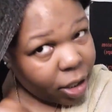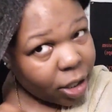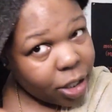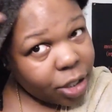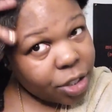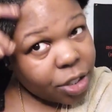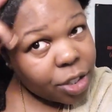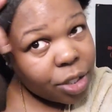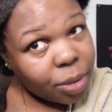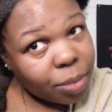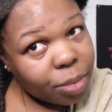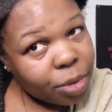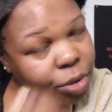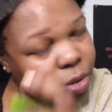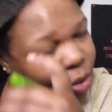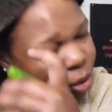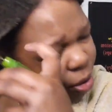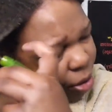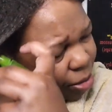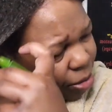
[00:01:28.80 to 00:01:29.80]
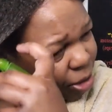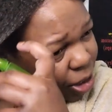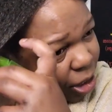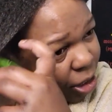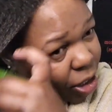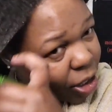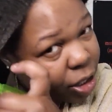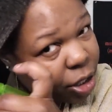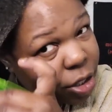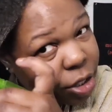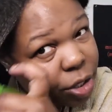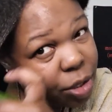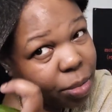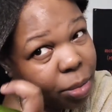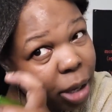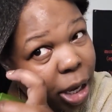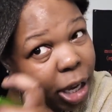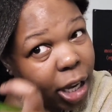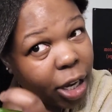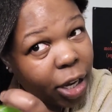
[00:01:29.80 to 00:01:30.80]
It just absorbs into
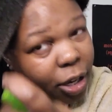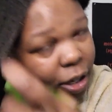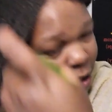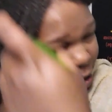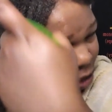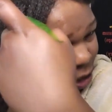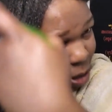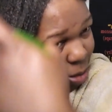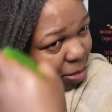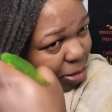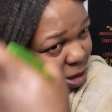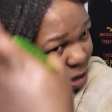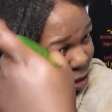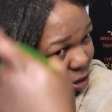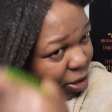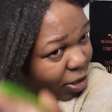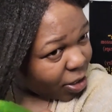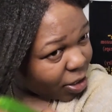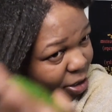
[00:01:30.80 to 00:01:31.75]
my hair a lot better.